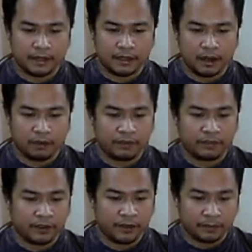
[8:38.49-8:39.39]
a
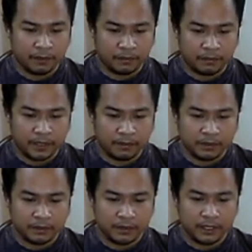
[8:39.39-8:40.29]
river probably in
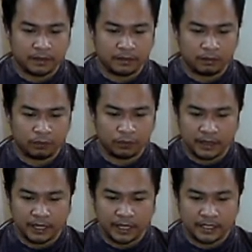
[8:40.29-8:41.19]
between with
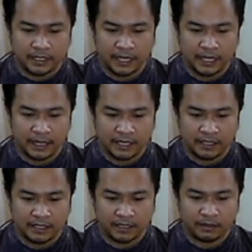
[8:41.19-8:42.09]
lakes like
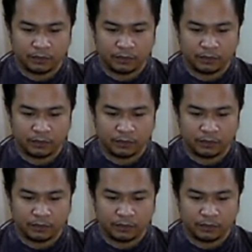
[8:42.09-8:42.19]
this,